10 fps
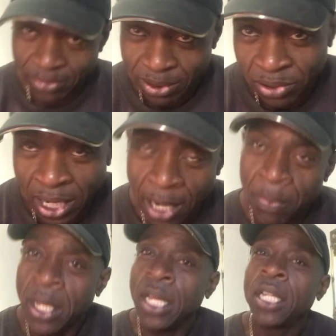right,
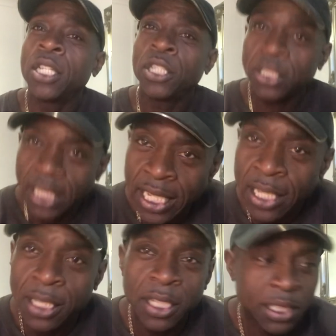you see
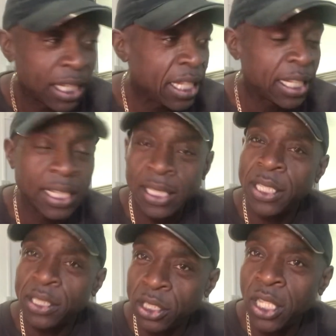
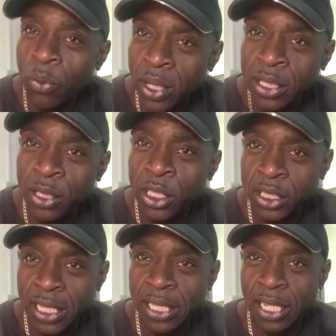when you
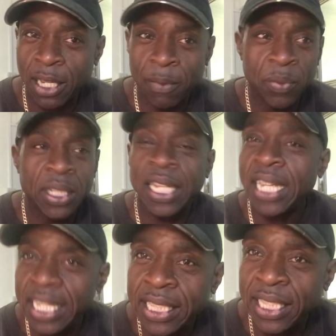see the
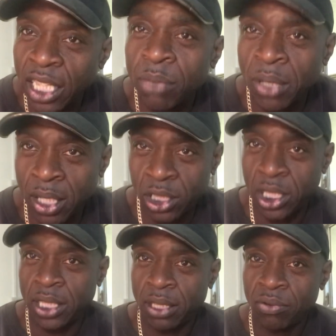EDL
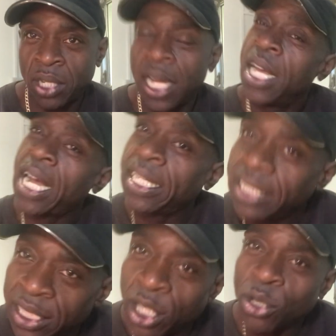marching, right, and
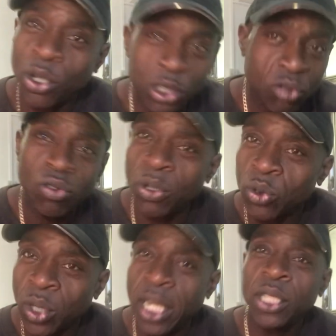then across the road,
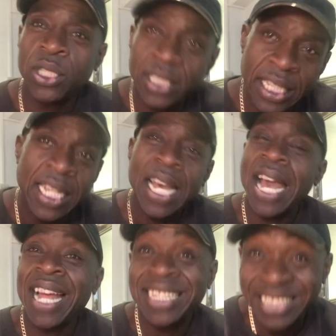right, you see
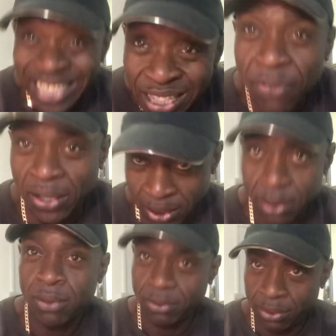Antifa,
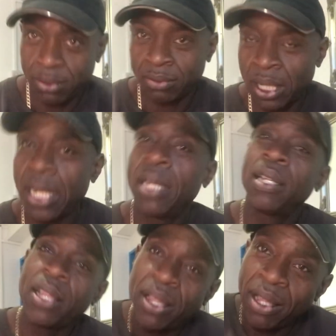right,
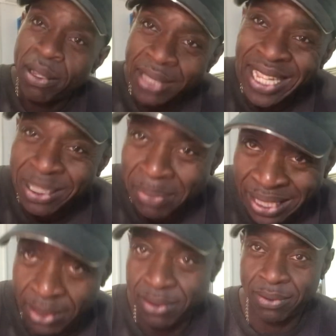that's me,
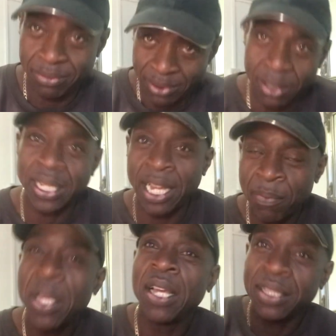okay,
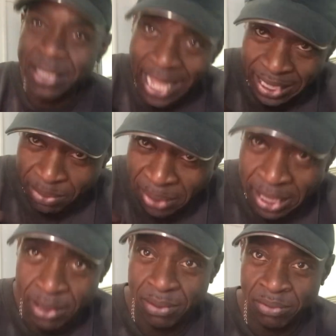that's me.
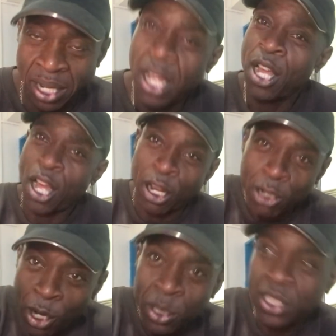Right,
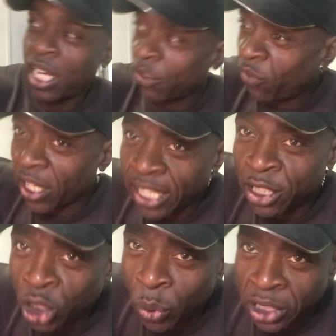alongside fucking
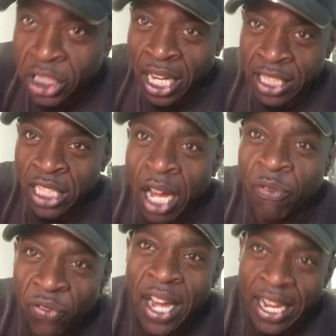Jewish guys that I'm
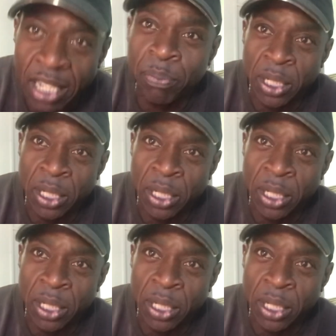fighting